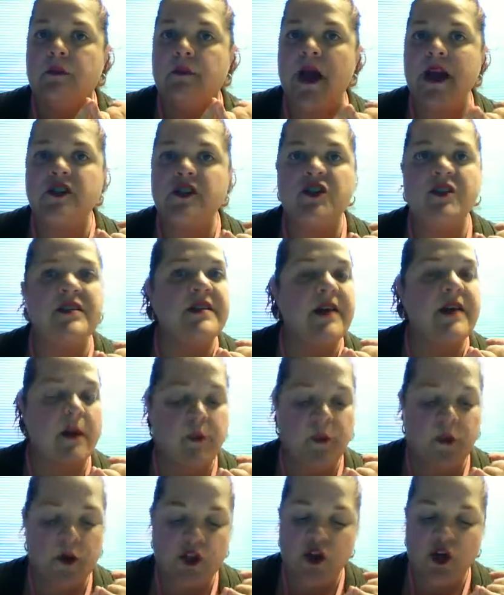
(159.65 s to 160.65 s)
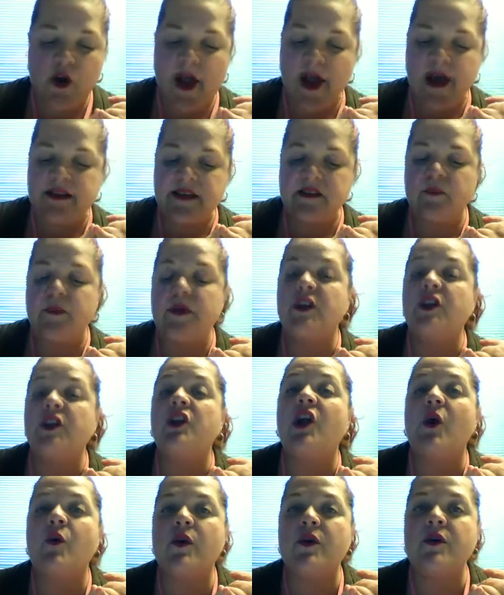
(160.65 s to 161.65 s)
Patient's temperature has to be
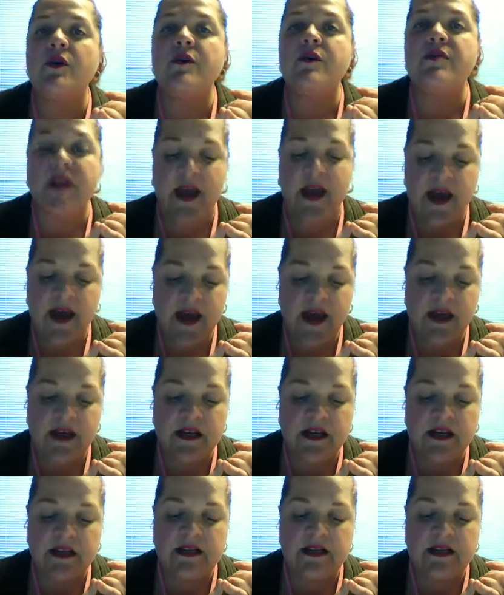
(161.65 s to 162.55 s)
lower than